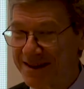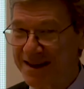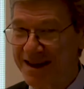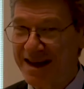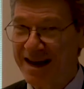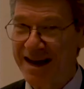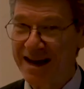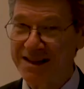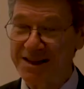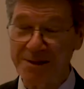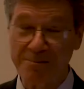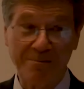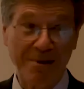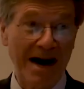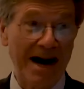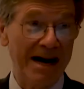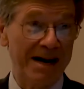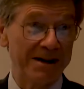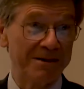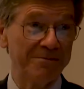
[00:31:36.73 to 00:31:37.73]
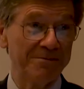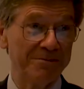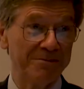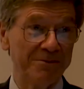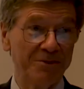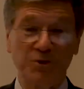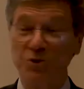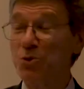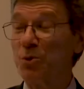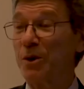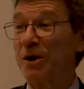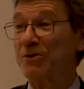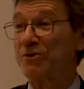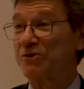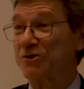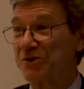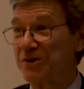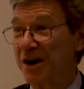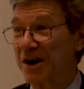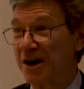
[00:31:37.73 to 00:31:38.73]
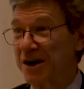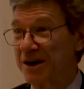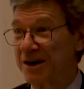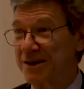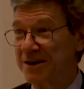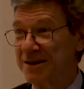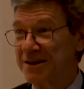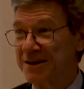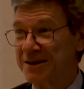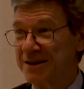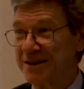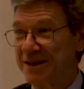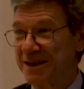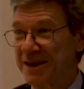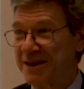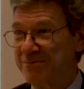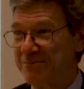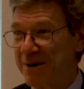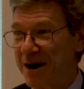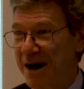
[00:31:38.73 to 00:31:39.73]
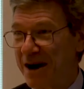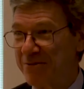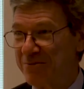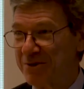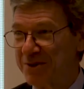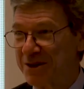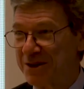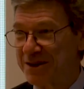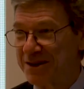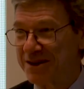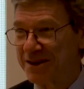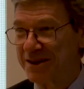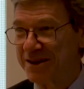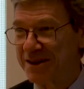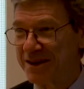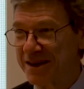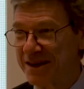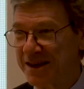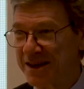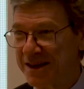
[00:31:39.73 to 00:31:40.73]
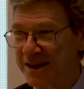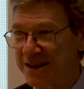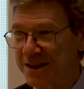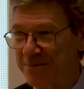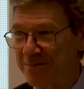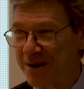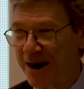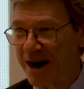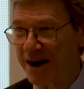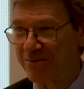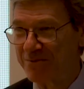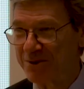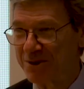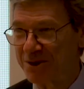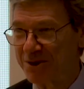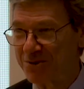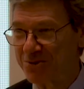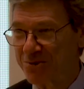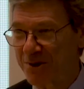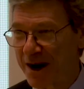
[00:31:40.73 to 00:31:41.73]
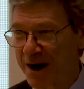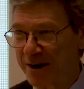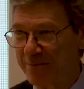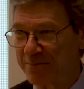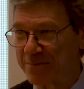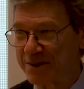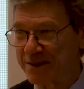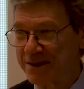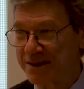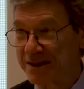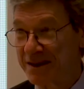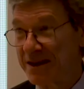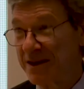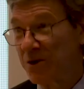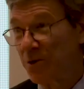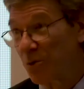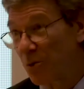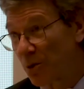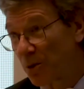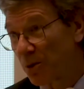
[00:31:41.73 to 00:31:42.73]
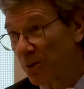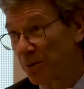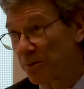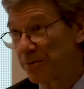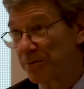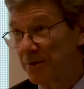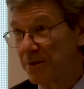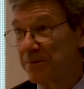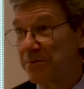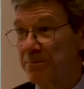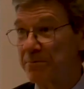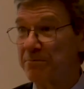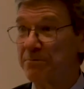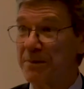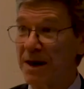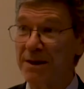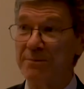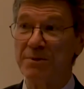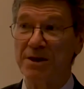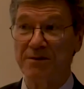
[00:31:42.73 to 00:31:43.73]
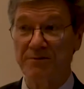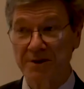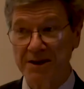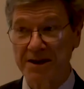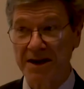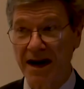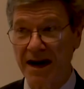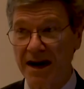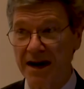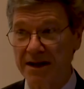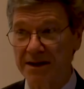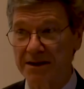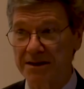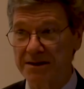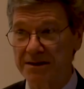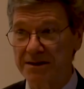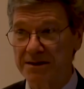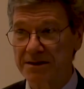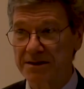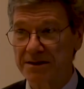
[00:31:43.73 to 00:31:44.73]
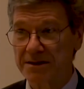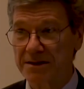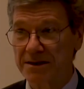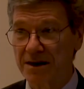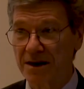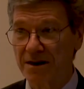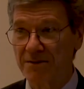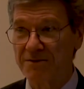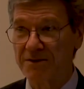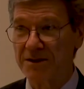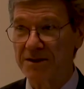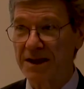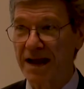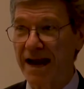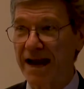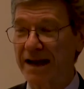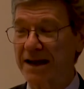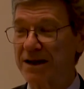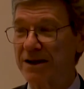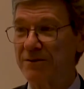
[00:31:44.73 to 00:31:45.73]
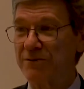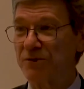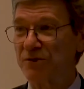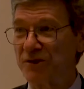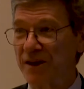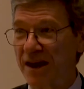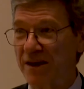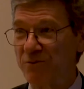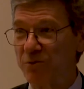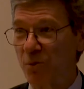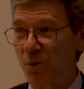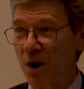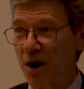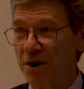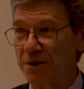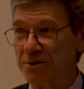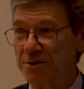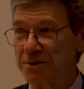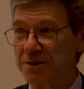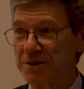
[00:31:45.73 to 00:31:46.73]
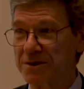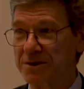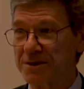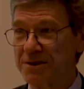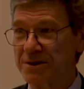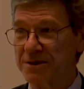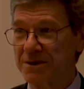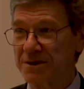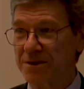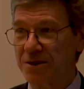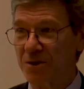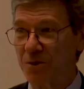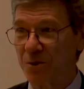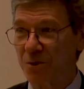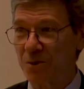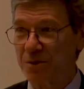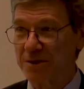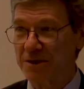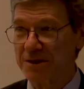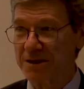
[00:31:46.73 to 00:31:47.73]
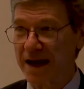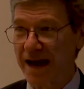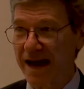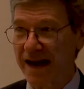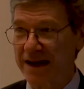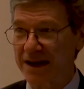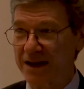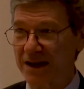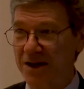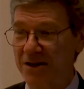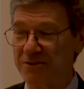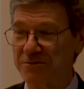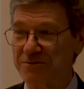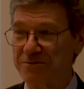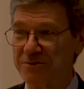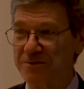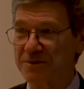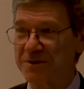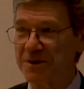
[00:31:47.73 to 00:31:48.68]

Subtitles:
At the bottom, you are stuck in poverty, in the poverty trap, or maybe even dying of the lack of safe water, or the lack of